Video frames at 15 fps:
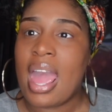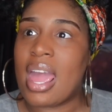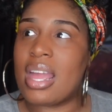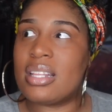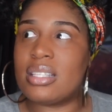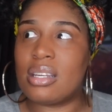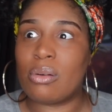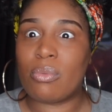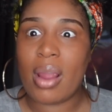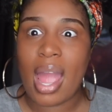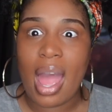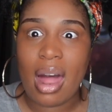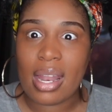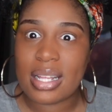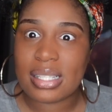And
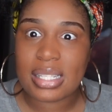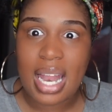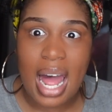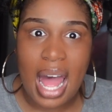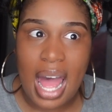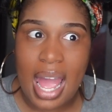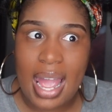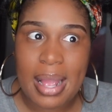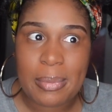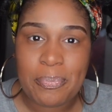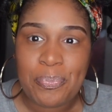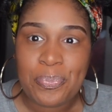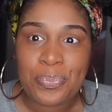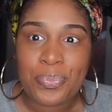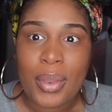Darrell is like,
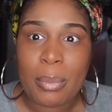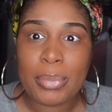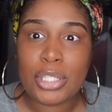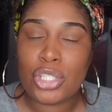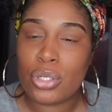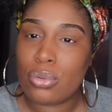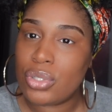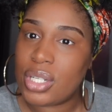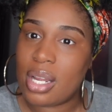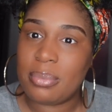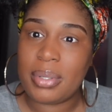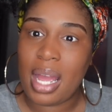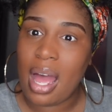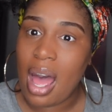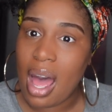but you
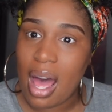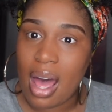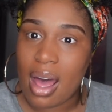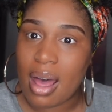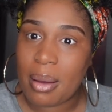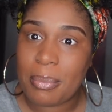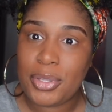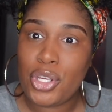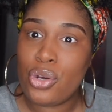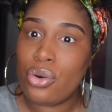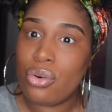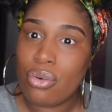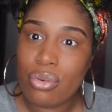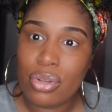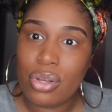jumped up.
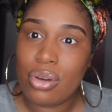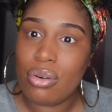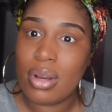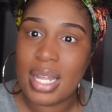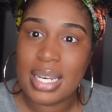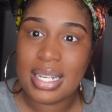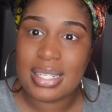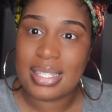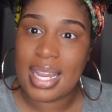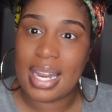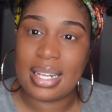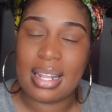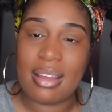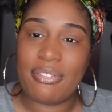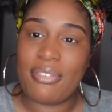You
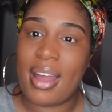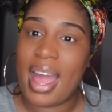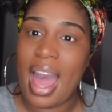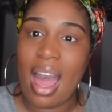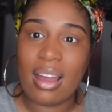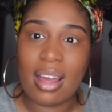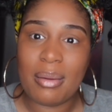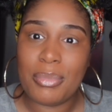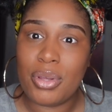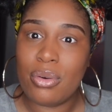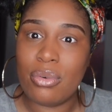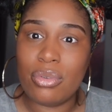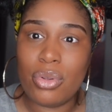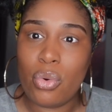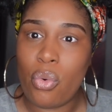initiated that fight. How come
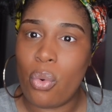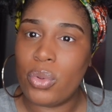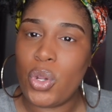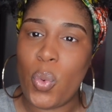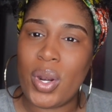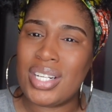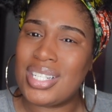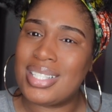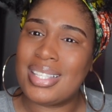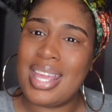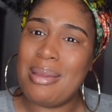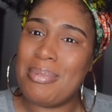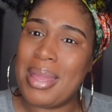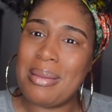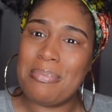you want to just
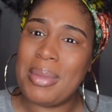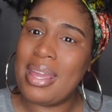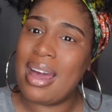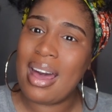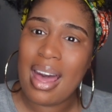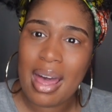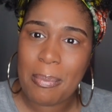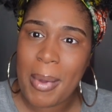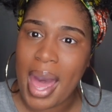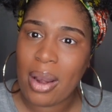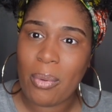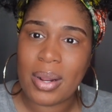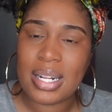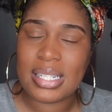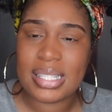keep getting beat up? I
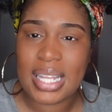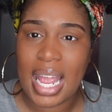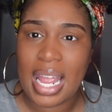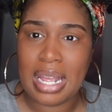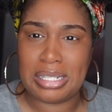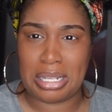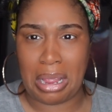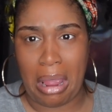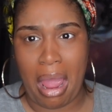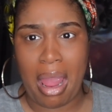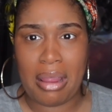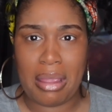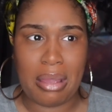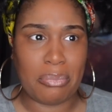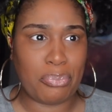don't understand. He's like, I
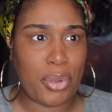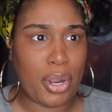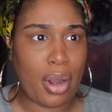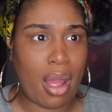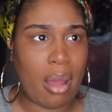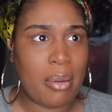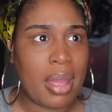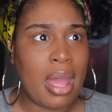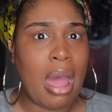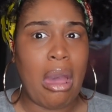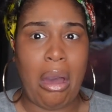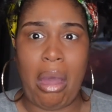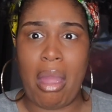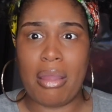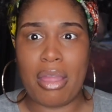ain't getting beat
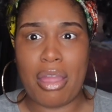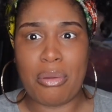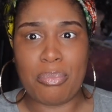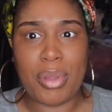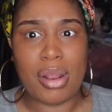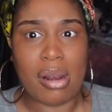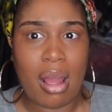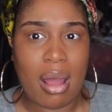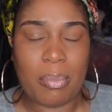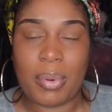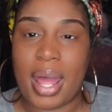up.